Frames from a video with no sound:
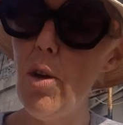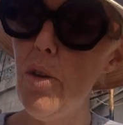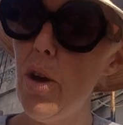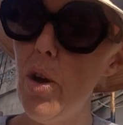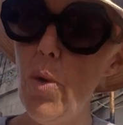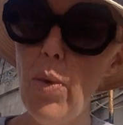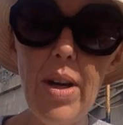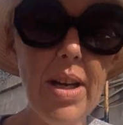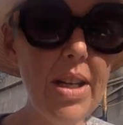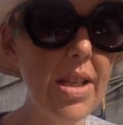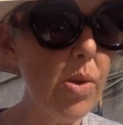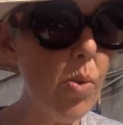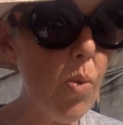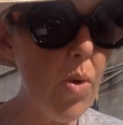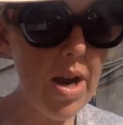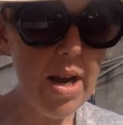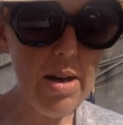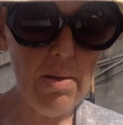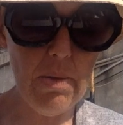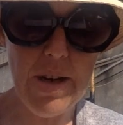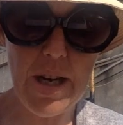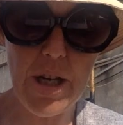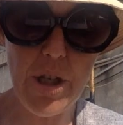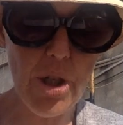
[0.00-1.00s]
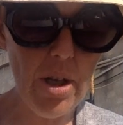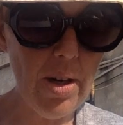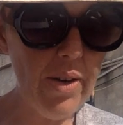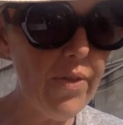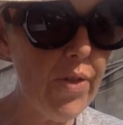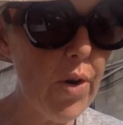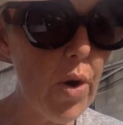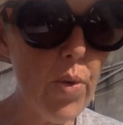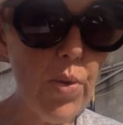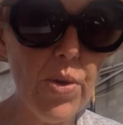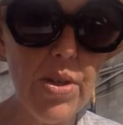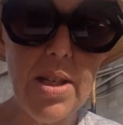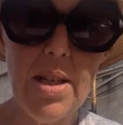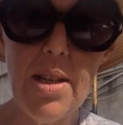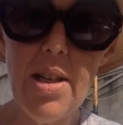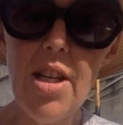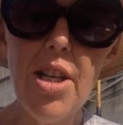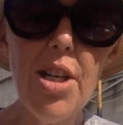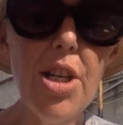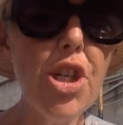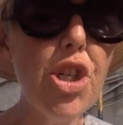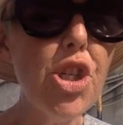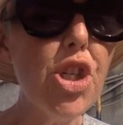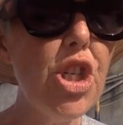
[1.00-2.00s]
although it is wide-ranging, folks.
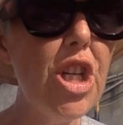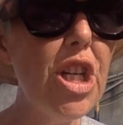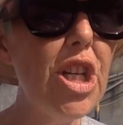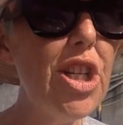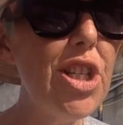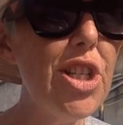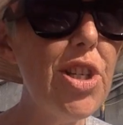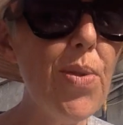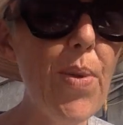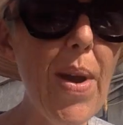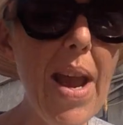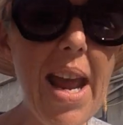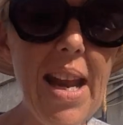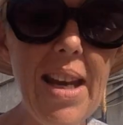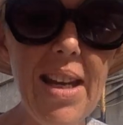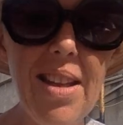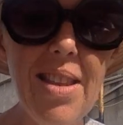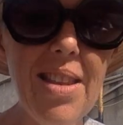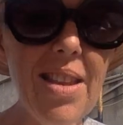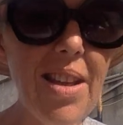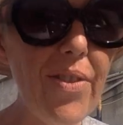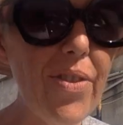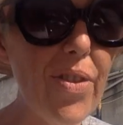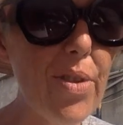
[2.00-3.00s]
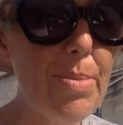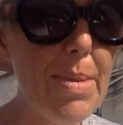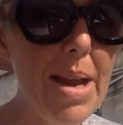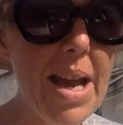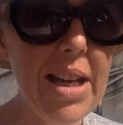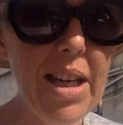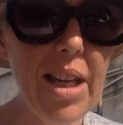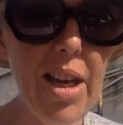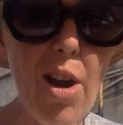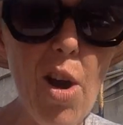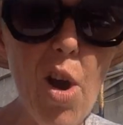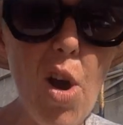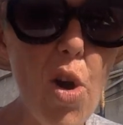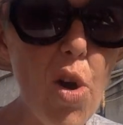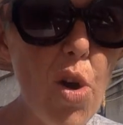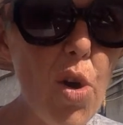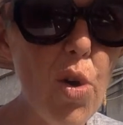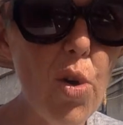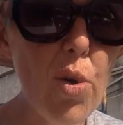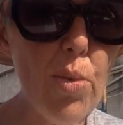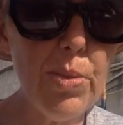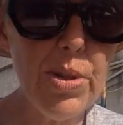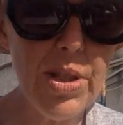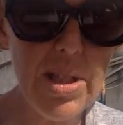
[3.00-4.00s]
She can do anything from Maggie
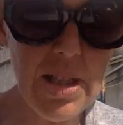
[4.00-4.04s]
Holmes